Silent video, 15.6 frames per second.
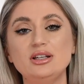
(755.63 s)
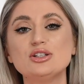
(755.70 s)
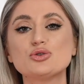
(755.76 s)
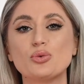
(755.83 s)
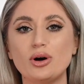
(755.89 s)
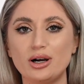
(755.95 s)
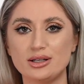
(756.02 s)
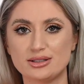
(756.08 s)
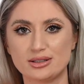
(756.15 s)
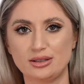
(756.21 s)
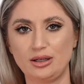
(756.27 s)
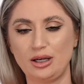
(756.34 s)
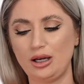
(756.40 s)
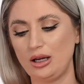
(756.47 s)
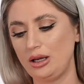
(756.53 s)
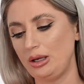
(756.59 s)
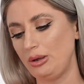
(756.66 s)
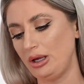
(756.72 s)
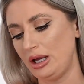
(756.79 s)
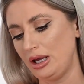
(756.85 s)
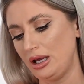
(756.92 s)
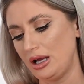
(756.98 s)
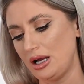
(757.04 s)
ones,
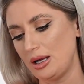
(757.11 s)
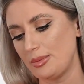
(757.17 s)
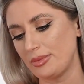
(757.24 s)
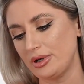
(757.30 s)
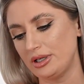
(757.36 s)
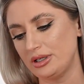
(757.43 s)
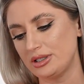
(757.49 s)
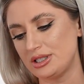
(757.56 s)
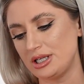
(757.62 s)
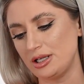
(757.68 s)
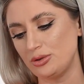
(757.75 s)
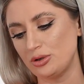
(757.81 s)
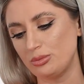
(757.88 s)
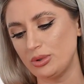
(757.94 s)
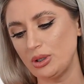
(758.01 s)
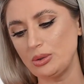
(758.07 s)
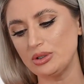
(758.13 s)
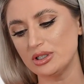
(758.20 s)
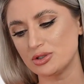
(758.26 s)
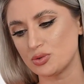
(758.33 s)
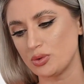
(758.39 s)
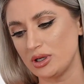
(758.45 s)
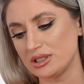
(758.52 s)
I'm gonna tell you about
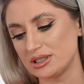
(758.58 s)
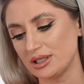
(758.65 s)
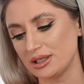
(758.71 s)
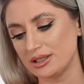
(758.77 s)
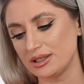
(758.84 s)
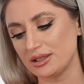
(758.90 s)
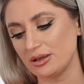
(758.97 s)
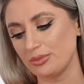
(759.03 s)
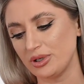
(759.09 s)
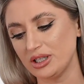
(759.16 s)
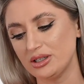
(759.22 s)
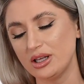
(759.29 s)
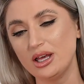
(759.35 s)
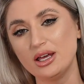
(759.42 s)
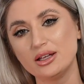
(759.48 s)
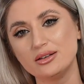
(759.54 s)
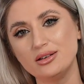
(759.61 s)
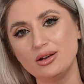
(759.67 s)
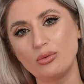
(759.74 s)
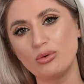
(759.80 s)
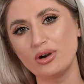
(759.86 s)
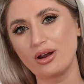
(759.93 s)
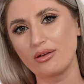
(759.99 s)
these ones a little bit. They
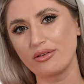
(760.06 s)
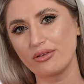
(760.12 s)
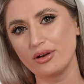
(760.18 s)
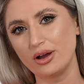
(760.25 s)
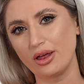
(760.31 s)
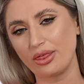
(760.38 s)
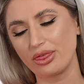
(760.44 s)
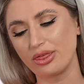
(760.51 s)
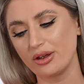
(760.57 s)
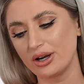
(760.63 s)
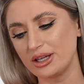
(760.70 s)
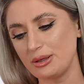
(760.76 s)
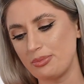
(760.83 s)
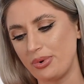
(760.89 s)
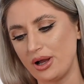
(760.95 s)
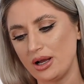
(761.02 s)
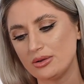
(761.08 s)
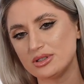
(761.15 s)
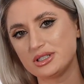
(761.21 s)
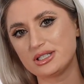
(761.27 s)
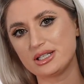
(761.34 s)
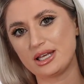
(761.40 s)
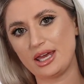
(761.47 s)
were
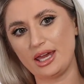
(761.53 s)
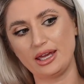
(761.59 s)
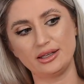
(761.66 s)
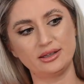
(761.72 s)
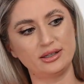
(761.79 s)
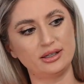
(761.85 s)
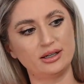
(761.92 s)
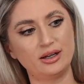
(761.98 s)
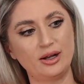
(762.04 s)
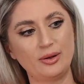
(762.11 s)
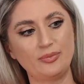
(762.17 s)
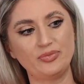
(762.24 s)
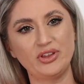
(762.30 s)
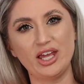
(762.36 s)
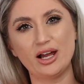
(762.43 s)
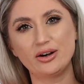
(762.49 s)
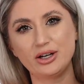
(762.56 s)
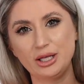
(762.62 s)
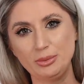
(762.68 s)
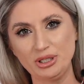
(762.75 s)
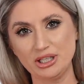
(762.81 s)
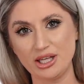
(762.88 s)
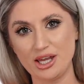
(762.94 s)
£30, and they are
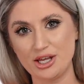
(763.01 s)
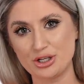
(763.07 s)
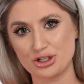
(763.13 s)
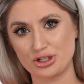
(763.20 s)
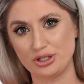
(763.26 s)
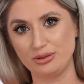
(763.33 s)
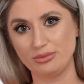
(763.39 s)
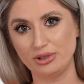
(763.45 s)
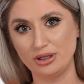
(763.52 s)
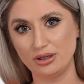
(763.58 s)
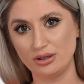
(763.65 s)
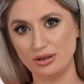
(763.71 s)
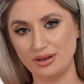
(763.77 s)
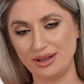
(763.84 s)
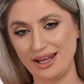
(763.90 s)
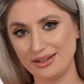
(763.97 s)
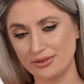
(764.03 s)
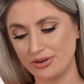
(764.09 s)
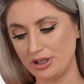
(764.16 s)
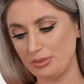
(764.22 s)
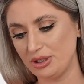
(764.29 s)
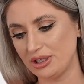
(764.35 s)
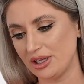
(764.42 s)
imitation, leather
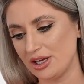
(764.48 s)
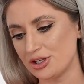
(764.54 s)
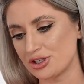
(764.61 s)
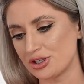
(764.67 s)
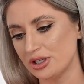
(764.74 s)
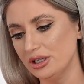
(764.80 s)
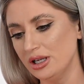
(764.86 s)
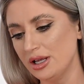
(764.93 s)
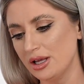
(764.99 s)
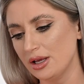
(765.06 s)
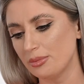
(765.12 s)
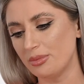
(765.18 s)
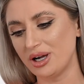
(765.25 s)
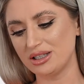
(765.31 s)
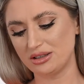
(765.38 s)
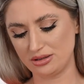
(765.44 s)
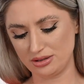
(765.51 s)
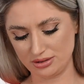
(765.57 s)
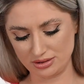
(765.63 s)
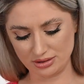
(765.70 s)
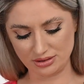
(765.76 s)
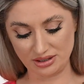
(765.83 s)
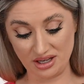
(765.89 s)
imitation, but
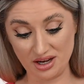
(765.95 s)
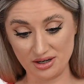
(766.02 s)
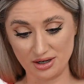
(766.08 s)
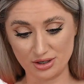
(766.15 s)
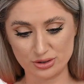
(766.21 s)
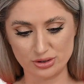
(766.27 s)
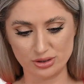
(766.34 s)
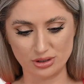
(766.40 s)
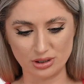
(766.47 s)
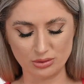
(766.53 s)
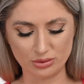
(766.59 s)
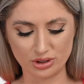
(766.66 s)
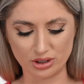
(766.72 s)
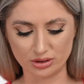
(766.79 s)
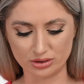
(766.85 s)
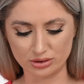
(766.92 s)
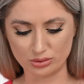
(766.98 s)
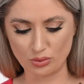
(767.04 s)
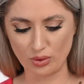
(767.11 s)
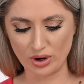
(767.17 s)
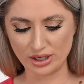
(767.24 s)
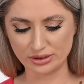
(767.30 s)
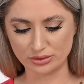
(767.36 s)
they are actually looking
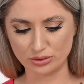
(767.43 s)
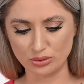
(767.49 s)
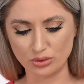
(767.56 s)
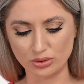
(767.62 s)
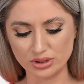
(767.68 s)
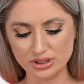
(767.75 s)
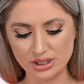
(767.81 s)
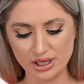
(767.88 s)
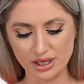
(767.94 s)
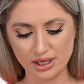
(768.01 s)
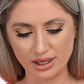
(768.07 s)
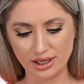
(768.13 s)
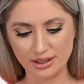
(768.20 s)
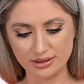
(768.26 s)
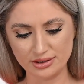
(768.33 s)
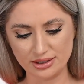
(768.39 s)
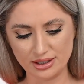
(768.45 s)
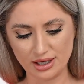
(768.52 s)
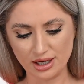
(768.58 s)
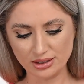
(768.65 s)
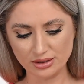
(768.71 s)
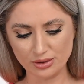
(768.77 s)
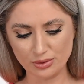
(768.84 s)
quite good. And the
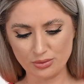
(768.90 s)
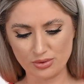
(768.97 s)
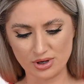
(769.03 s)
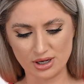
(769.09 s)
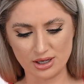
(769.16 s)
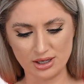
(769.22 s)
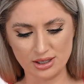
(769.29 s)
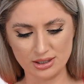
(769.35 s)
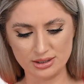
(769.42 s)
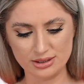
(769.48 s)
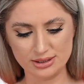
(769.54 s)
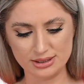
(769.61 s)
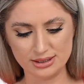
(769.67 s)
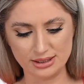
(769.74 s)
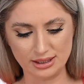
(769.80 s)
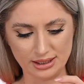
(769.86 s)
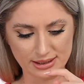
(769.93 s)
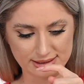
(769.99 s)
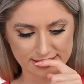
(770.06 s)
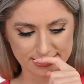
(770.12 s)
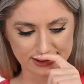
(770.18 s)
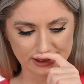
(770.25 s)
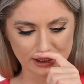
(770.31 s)
other ones,
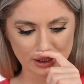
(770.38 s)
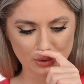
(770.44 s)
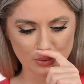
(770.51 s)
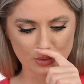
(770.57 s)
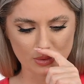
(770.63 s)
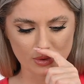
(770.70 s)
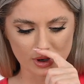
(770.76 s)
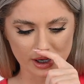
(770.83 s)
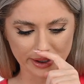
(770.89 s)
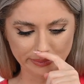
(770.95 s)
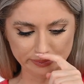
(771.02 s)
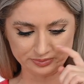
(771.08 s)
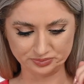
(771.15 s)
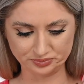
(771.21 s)
let's see, were